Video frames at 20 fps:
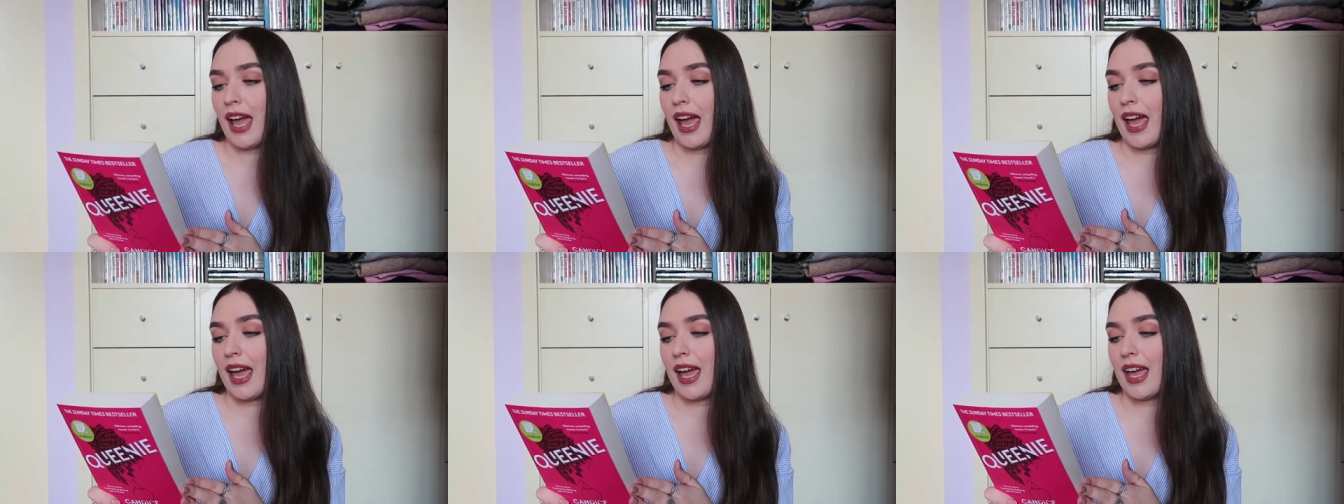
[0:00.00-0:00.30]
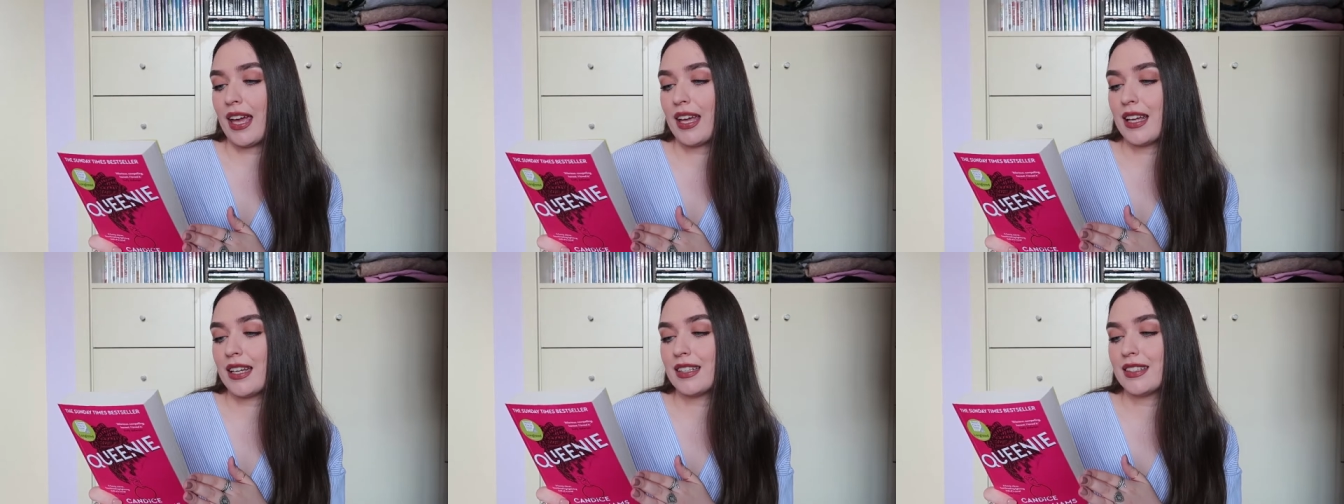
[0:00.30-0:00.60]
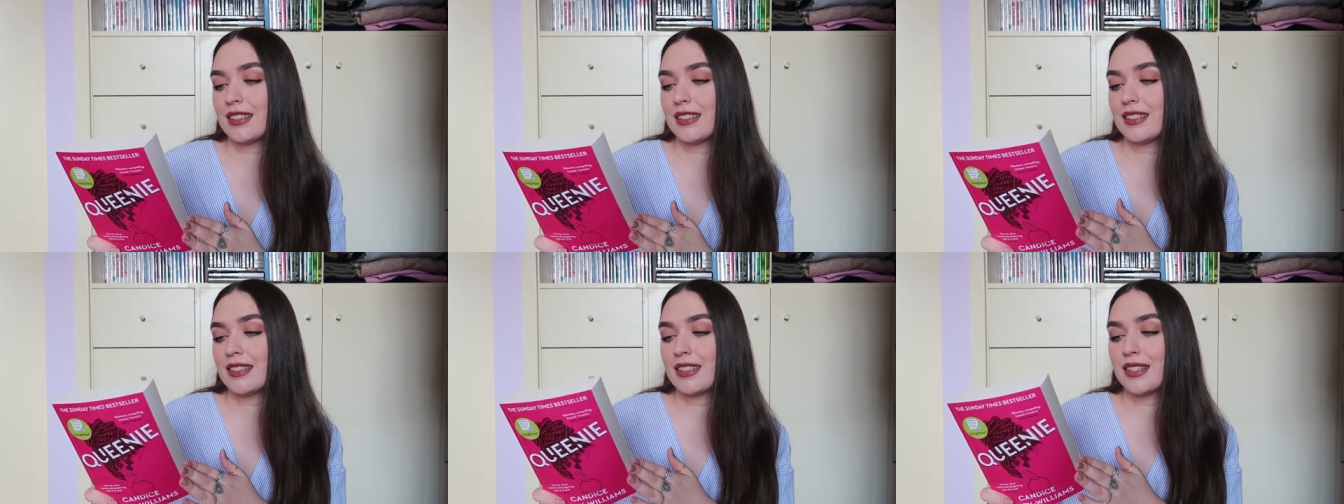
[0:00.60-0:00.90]

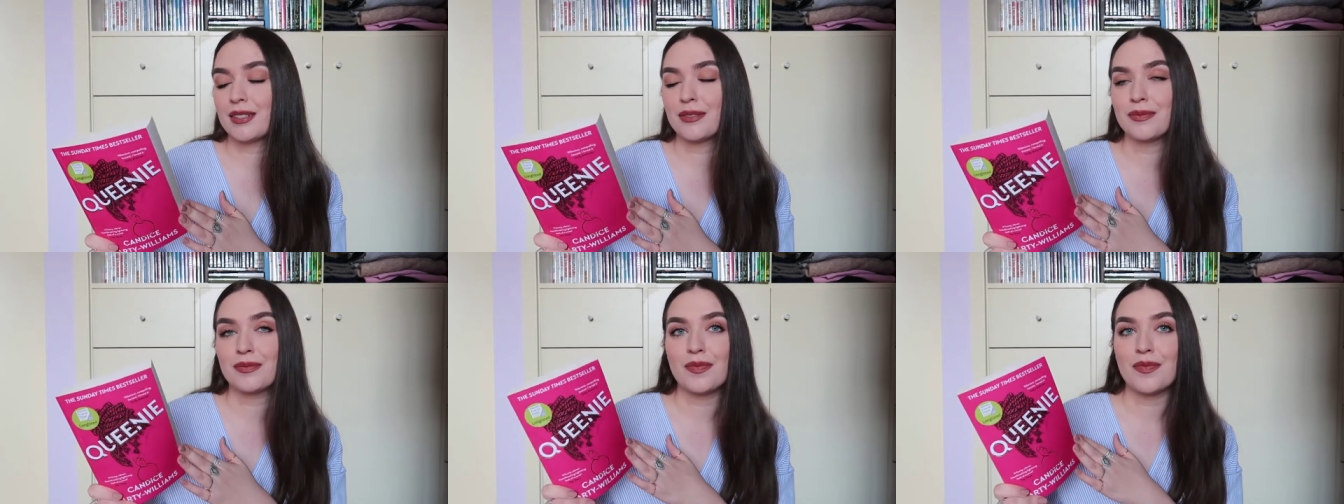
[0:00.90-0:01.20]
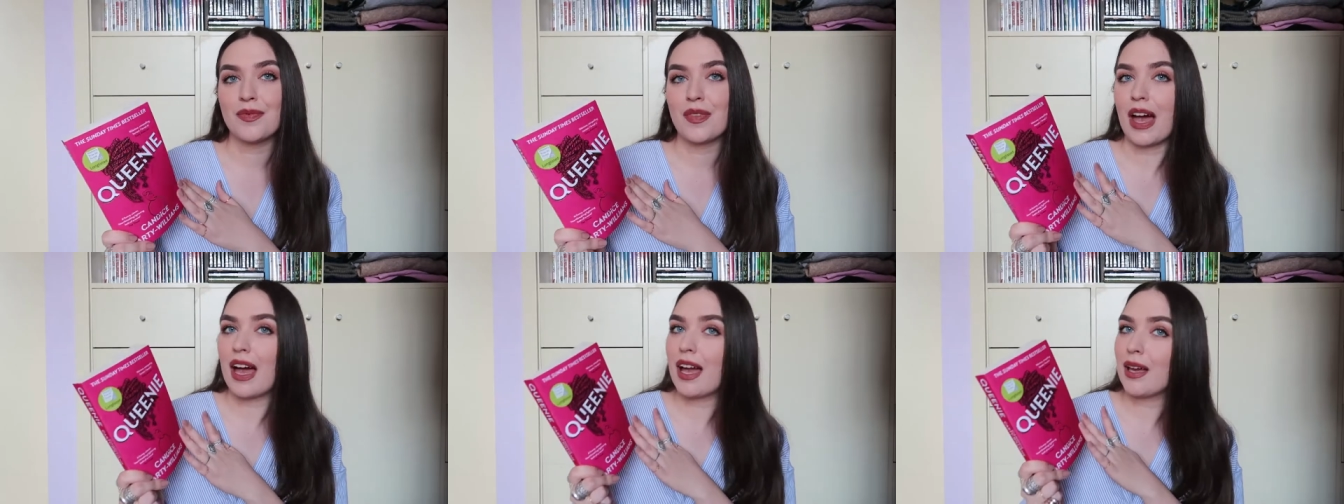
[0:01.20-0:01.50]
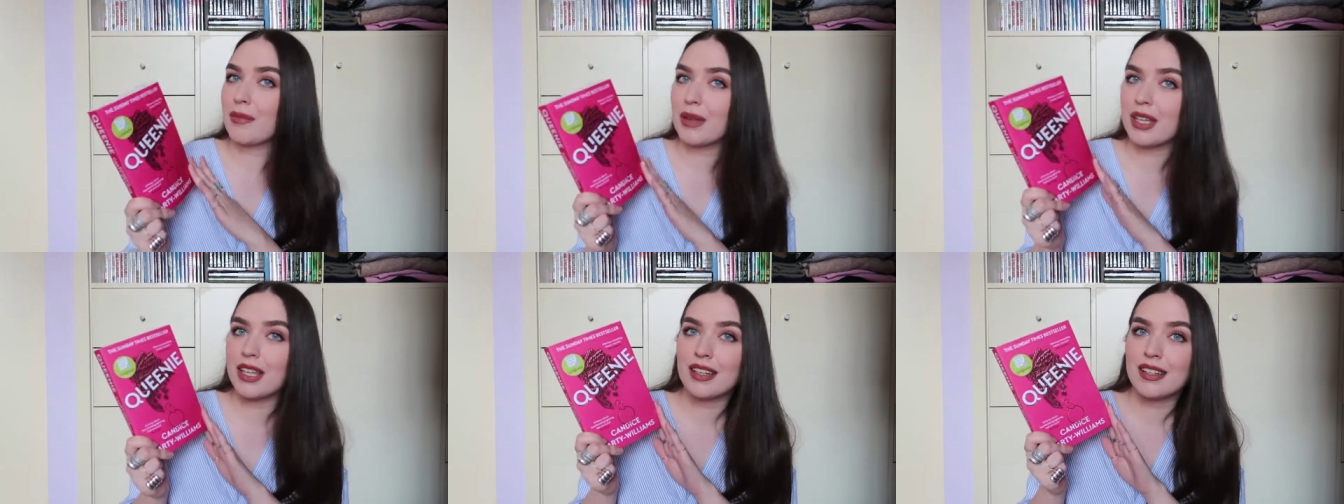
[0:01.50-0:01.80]
and
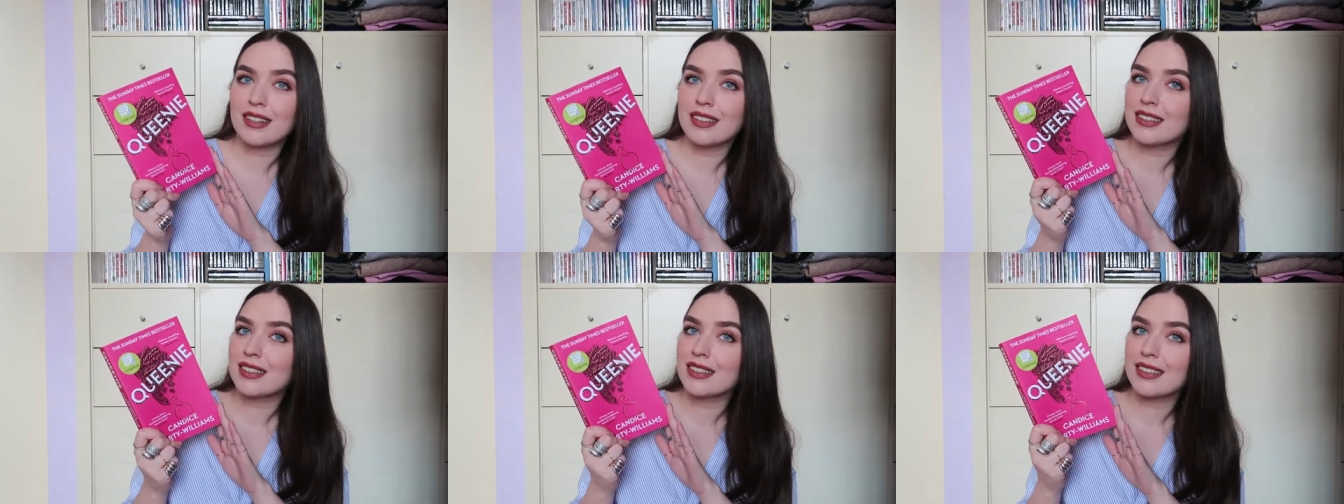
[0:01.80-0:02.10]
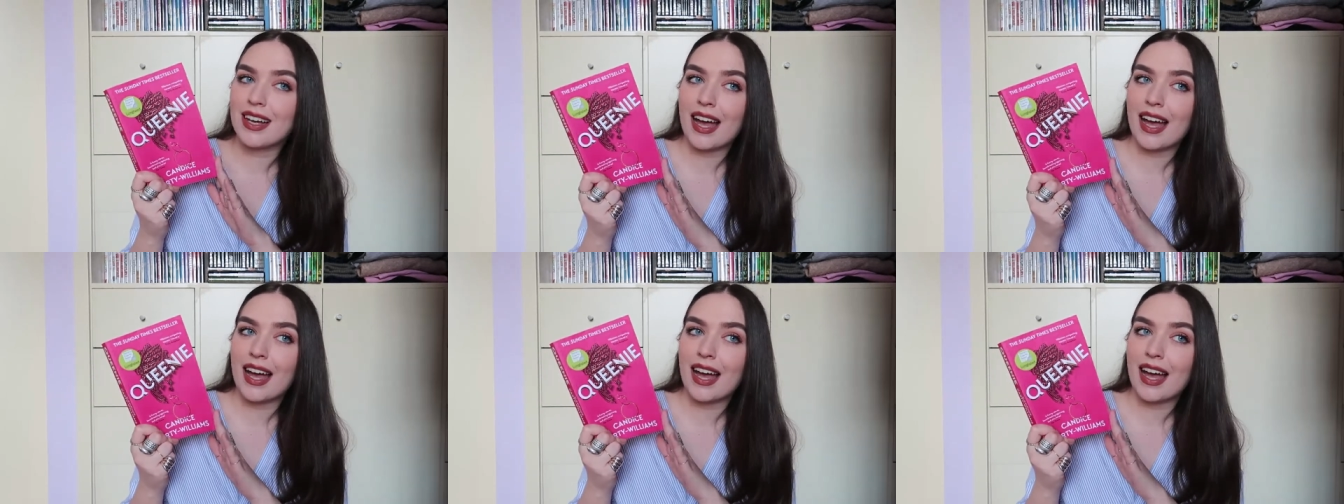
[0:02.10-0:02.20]
I mean,